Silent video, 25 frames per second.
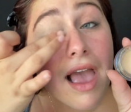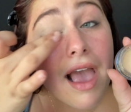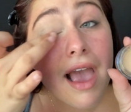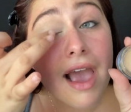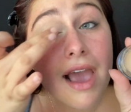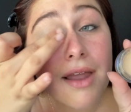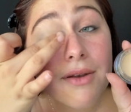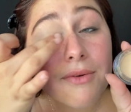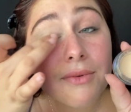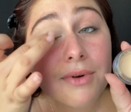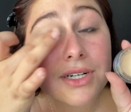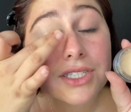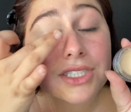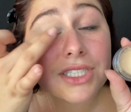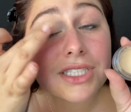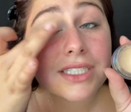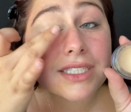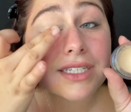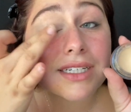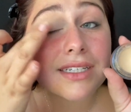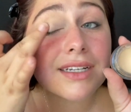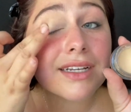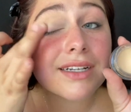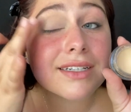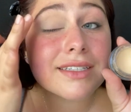And we're
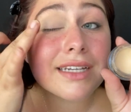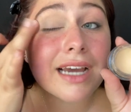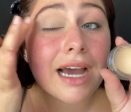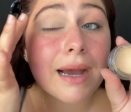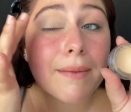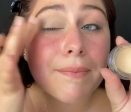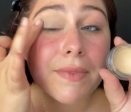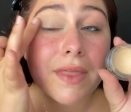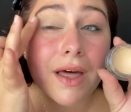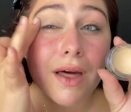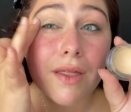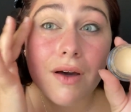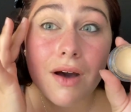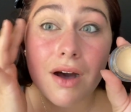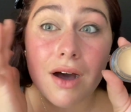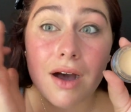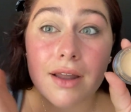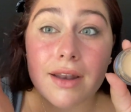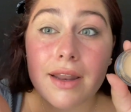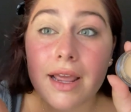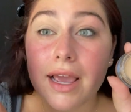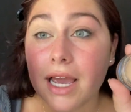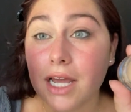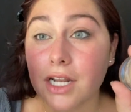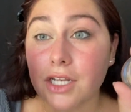just gonna tap that
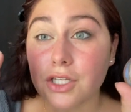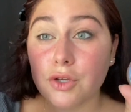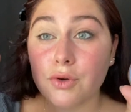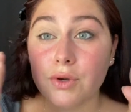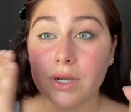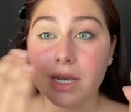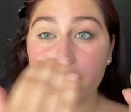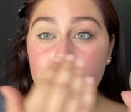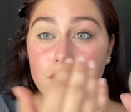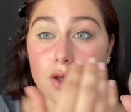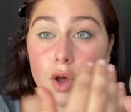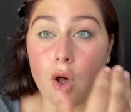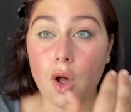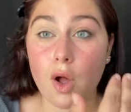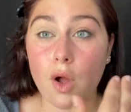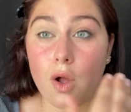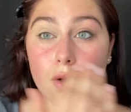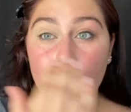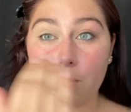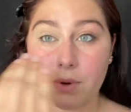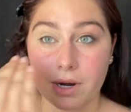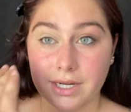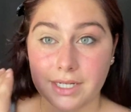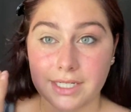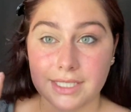on, and you can
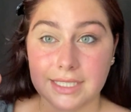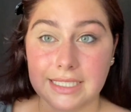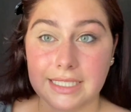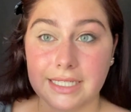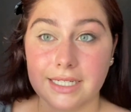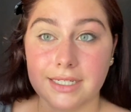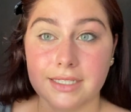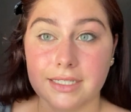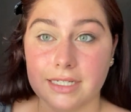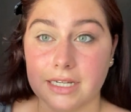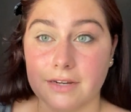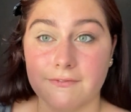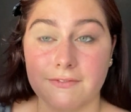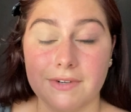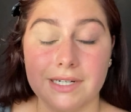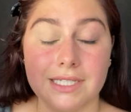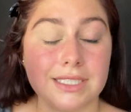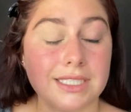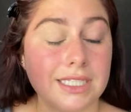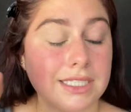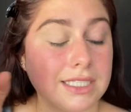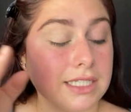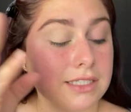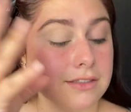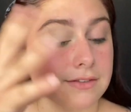already see a
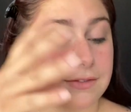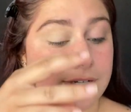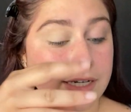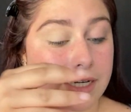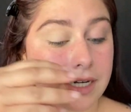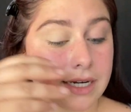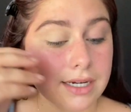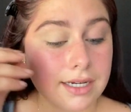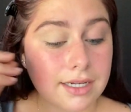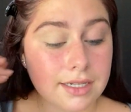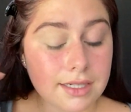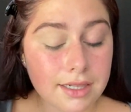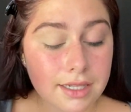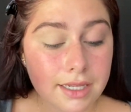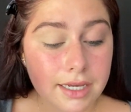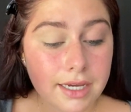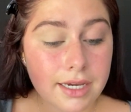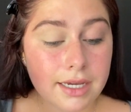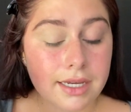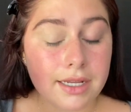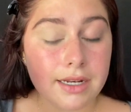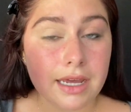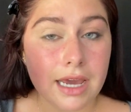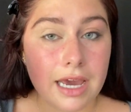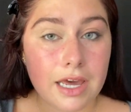difference. This is very
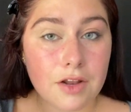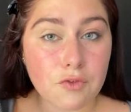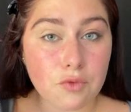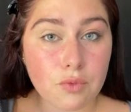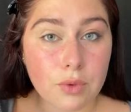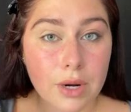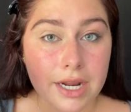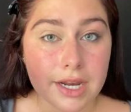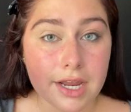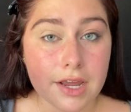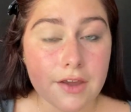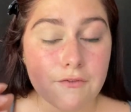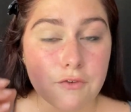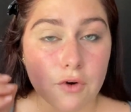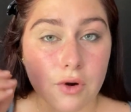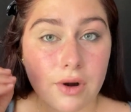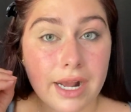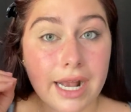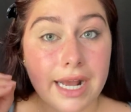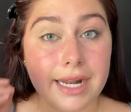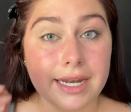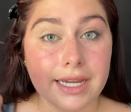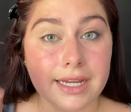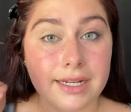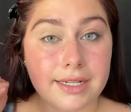clean and ready for
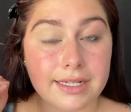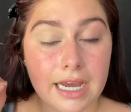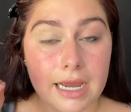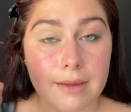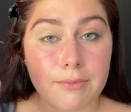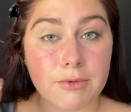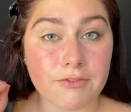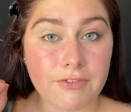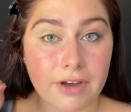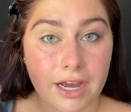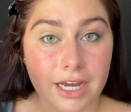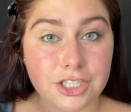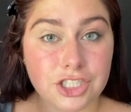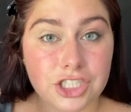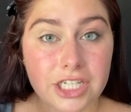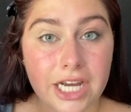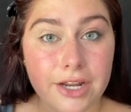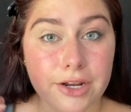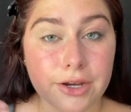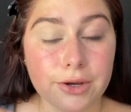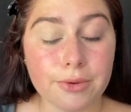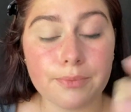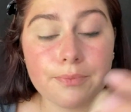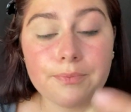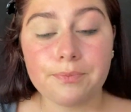any type of
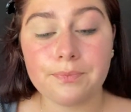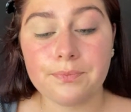eyeshadow.